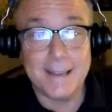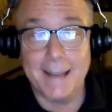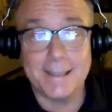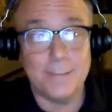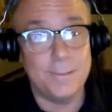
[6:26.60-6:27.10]

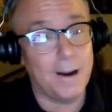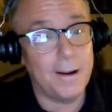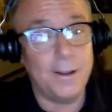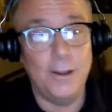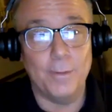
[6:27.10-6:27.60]
some dark
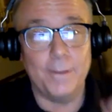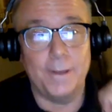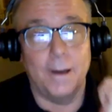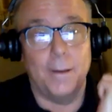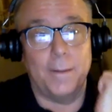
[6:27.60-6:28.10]
humor.
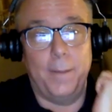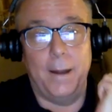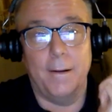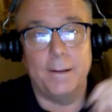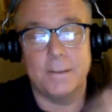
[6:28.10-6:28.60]
The
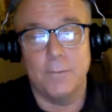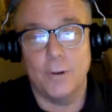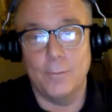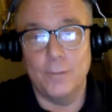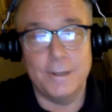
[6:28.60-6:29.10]
parents, the
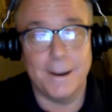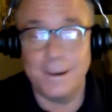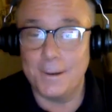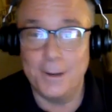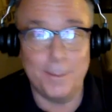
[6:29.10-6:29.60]
Wormwoods,
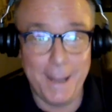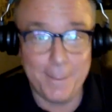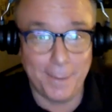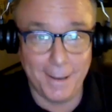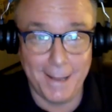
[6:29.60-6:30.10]
aren't good
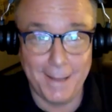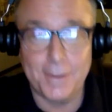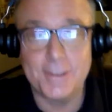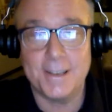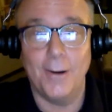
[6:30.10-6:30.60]
people either.
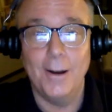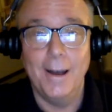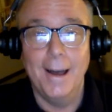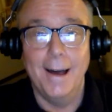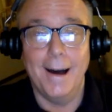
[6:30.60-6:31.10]
So,
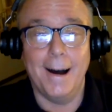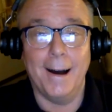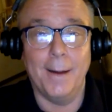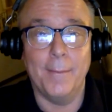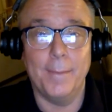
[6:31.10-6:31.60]

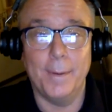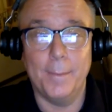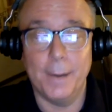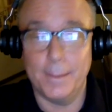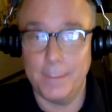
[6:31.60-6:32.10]

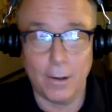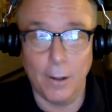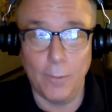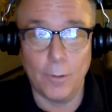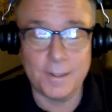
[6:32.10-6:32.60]
but it
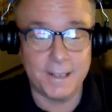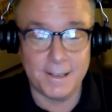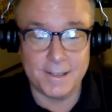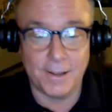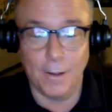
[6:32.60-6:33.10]
all works, and
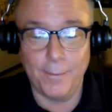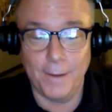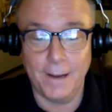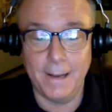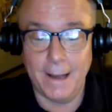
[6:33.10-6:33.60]
it's all
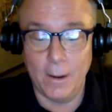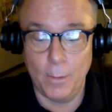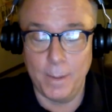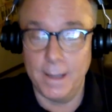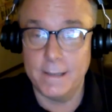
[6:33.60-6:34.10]
fun. And I hope
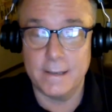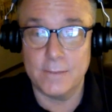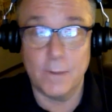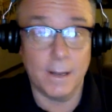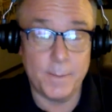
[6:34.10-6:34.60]
kids as
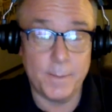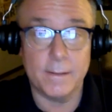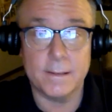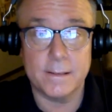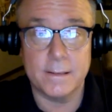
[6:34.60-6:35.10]
well as
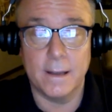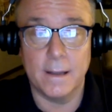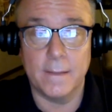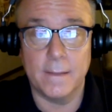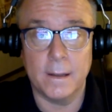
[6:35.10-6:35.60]
parents
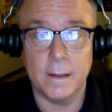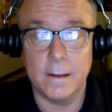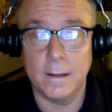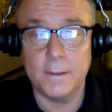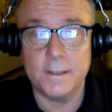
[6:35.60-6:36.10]
and
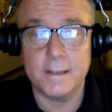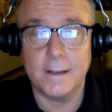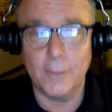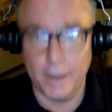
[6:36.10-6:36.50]
adults discover it.